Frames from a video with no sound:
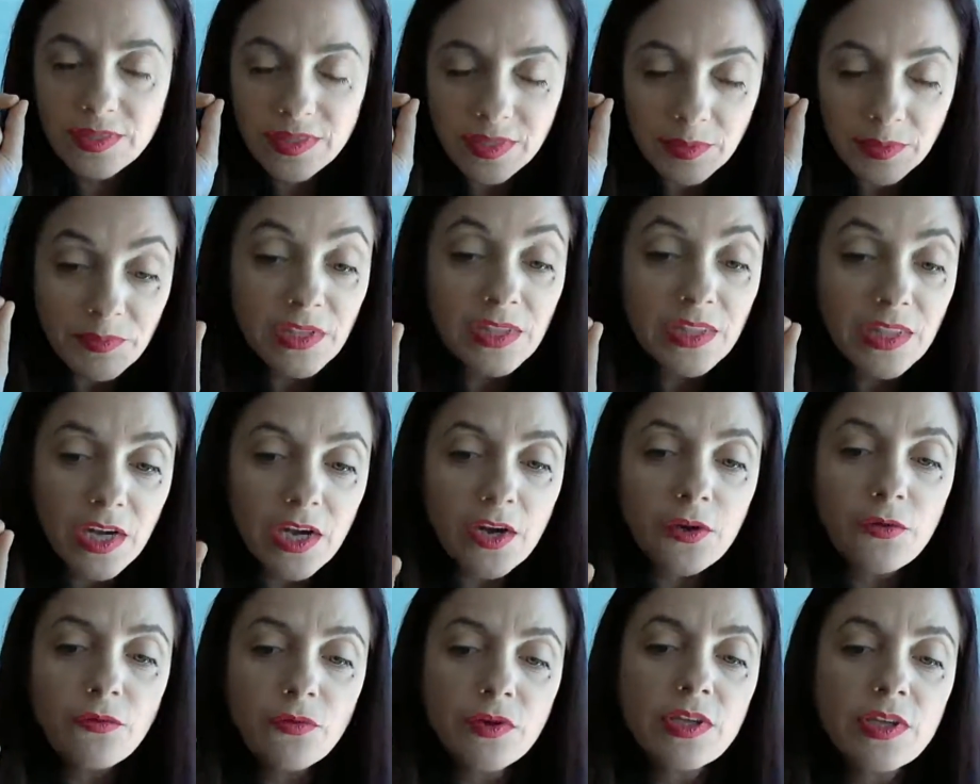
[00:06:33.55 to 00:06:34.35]
something
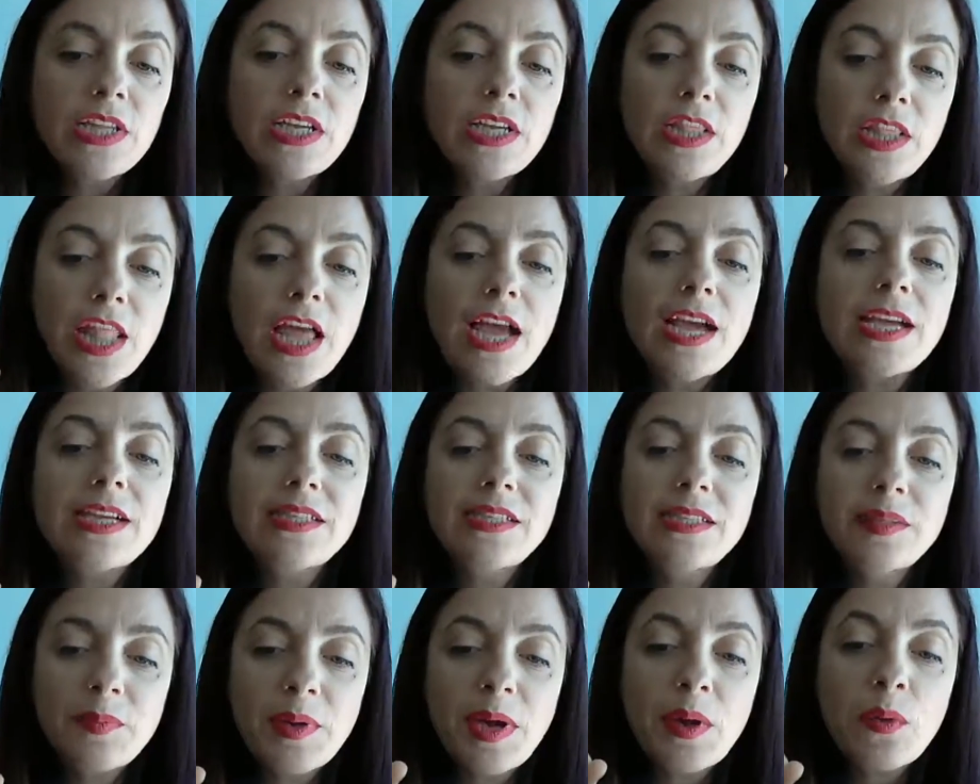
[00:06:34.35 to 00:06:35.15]
that I really
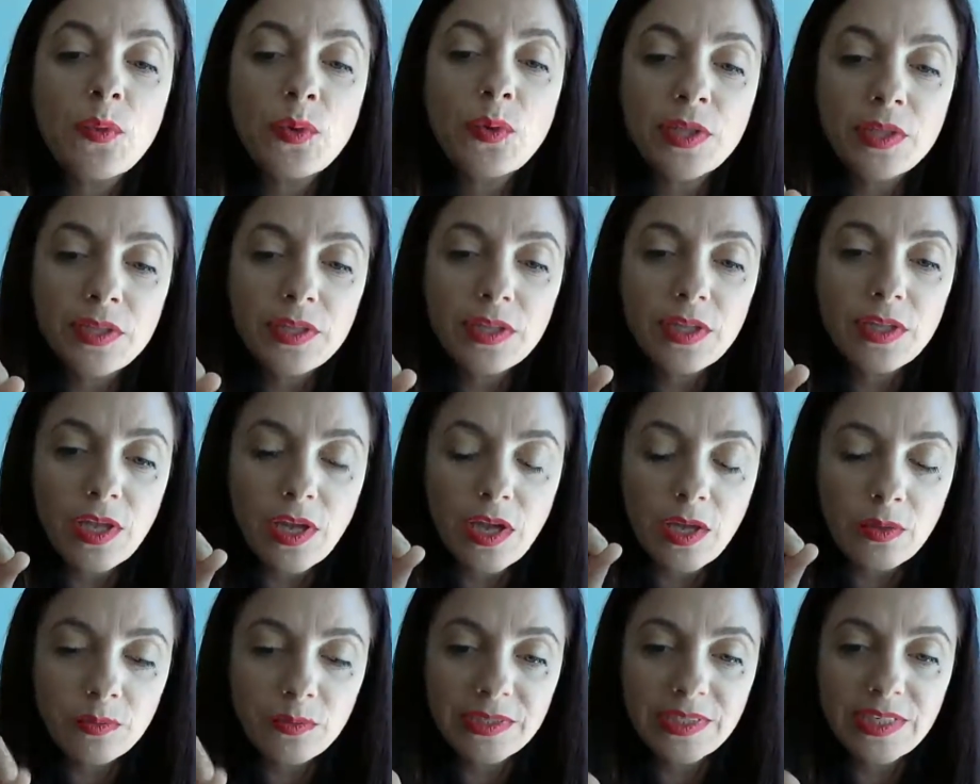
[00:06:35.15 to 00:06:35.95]
liked about what
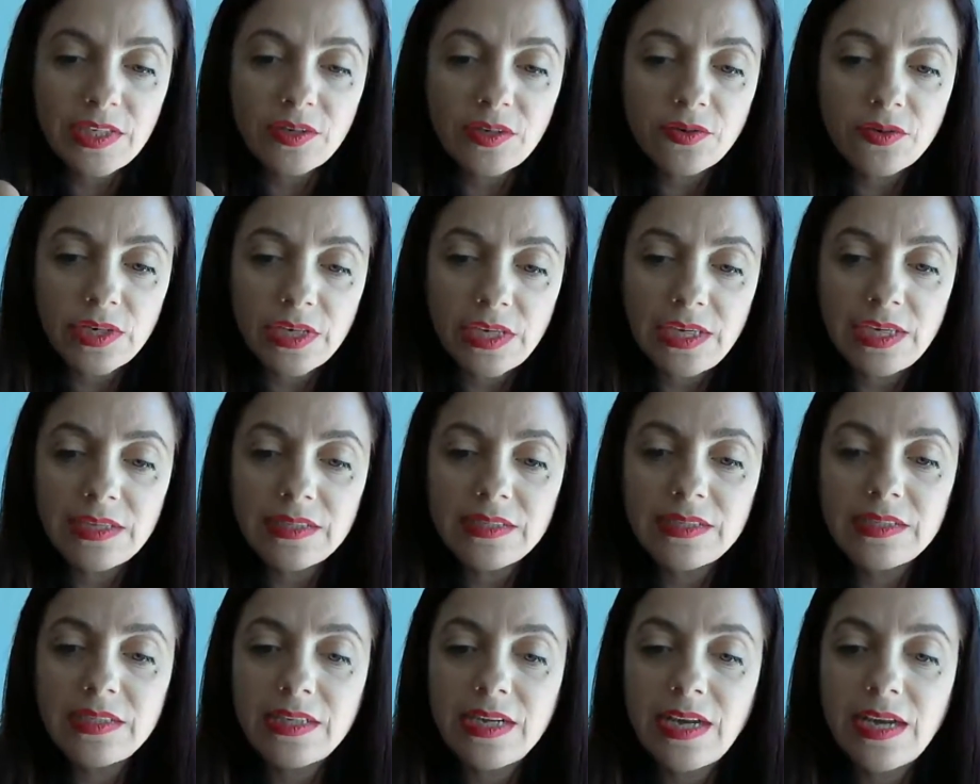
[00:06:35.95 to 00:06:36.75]
I was hearing
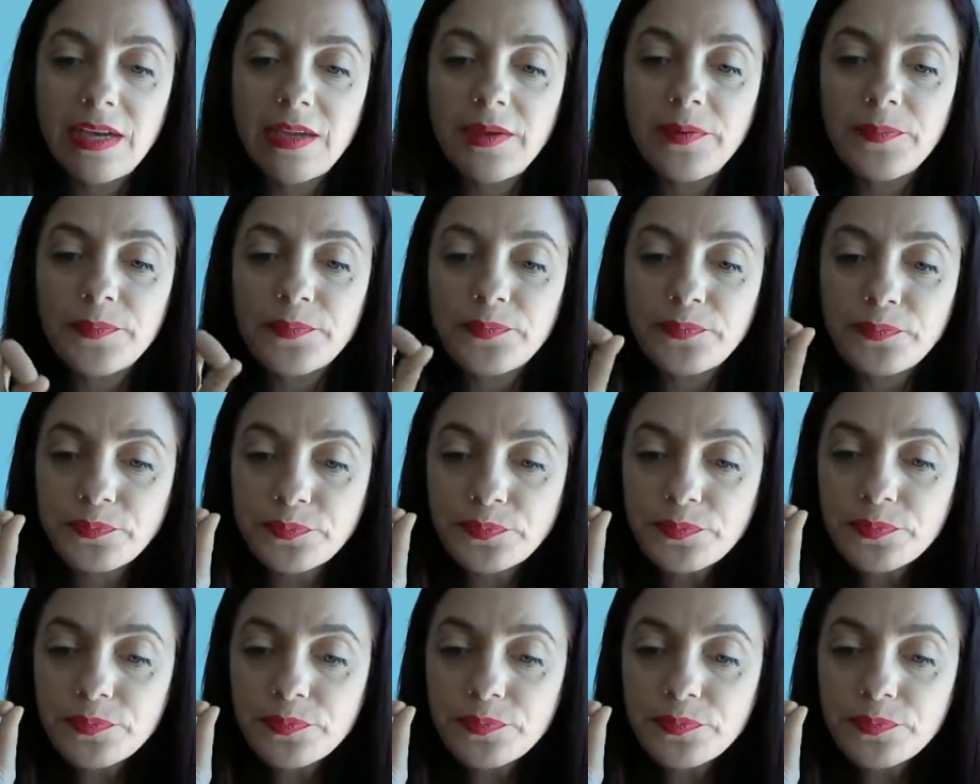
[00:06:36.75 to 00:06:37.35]
yesterday